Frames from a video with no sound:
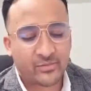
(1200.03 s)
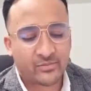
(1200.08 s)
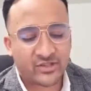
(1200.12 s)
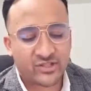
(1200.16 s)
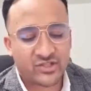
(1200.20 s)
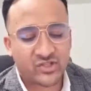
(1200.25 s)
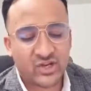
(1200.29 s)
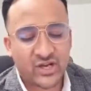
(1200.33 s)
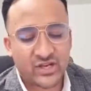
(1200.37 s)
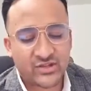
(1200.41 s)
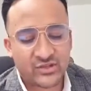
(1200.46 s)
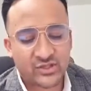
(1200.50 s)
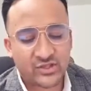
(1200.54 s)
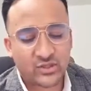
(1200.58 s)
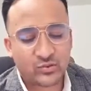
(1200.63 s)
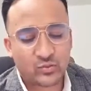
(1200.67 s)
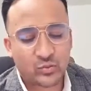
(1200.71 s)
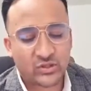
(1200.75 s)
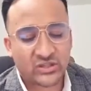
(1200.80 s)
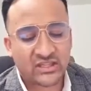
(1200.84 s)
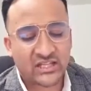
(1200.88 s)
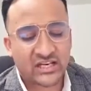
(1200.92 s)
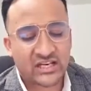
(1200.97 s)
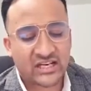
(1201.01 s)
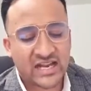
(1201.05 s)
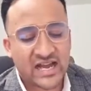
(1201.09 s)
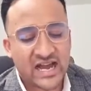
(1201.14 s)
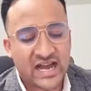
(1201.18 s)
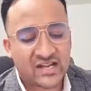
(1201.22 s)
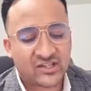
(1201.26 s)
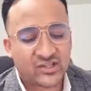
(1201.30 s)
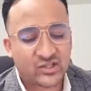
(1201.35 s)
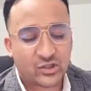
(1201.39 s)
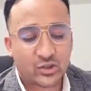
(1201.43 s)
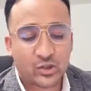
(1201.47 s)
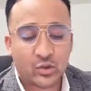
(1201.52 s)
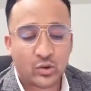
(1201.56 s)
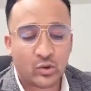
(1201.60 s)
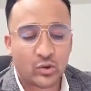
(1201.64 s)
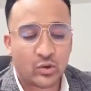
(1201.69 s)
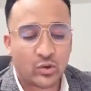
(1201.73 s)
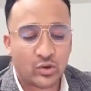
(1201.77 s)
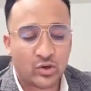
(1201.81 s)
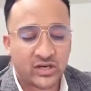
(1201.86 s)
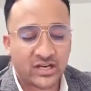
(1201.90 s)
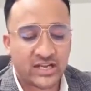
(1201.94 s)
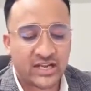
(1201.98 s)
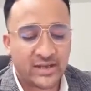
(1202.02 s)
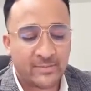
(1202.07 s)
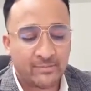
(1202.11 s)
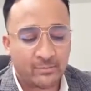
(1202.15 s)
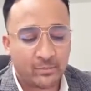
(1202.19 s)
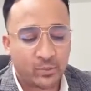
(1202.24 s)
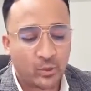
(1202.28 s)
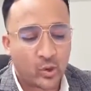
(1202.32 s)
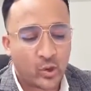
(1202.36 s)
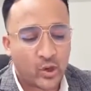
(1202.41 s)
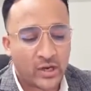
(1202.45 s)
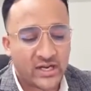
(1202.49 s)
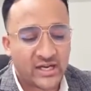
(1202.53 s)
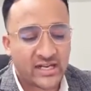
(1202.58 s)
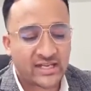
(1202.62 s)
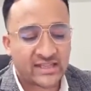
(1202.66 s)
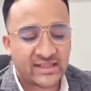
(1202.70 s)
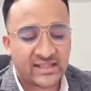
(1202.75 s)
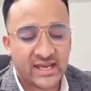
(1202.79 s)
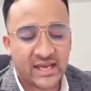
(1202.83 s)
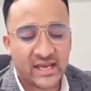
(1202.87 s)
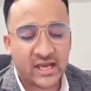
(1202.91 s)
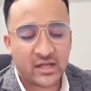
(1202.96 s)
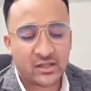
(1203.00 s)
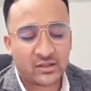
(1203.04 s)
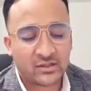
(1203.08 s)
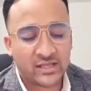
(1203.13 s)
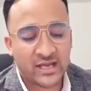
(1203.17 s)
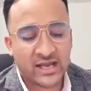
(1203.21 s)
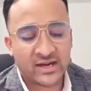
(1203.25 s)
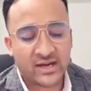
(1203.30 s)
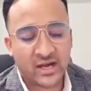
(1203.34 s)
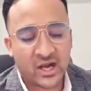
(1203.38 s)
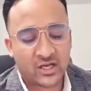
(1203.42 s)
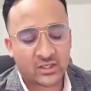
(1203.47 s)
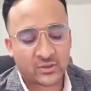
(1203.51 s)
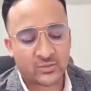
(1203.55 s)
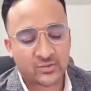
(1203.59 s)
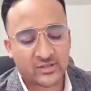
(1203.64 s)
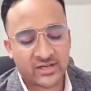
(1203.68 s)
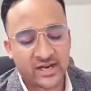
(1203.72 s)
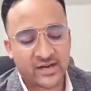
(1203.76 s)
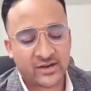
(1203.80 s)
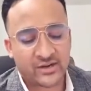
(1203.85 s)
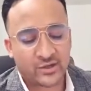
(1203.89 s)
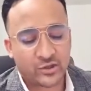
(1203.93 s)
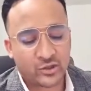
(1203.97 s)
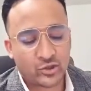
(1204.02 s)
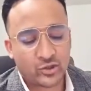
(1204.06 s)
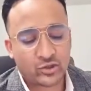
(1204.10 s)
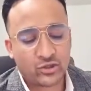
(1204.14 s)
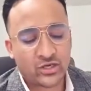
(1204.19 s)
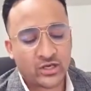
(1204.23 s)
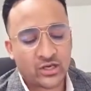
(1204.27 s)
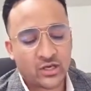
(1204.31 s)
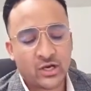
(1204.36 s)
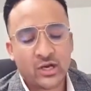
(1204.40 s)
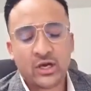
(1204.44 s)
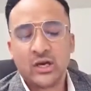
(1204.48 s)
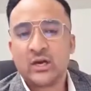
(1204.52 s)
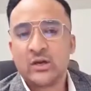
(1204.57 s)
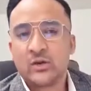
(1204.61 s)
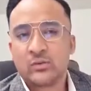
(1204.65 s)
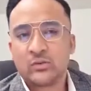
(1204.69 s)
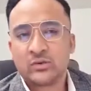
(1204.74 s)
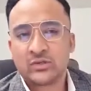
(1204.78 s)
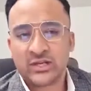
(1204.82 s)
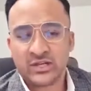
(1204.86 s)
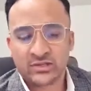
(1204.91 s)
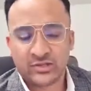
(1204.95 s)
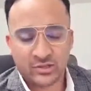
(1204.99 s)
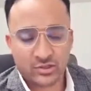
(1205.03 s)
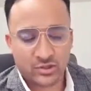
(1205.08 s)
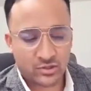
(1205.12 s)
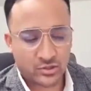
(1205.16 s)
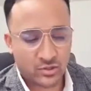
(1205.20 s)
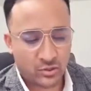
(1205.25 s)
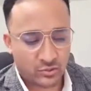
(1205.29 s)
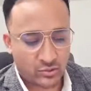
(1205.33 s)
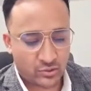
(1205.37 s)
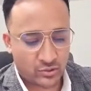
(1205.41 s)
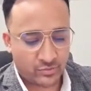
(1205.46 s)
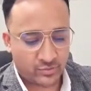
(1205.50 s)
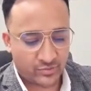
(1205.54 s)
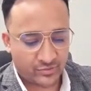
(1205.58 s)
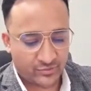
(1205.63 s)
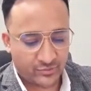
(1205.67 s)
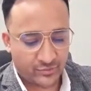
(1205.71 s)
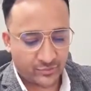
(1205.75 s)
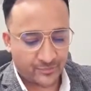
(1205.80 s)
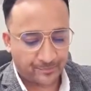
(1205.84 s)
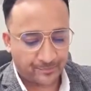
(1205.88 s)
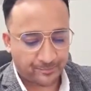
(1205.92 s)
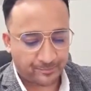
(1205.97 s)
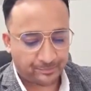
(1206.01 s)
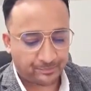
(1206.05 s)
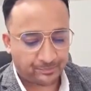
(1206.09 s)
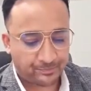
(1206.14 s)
from the changes, with the largest cohort employed in the health and hospitality industry, which I just told you before.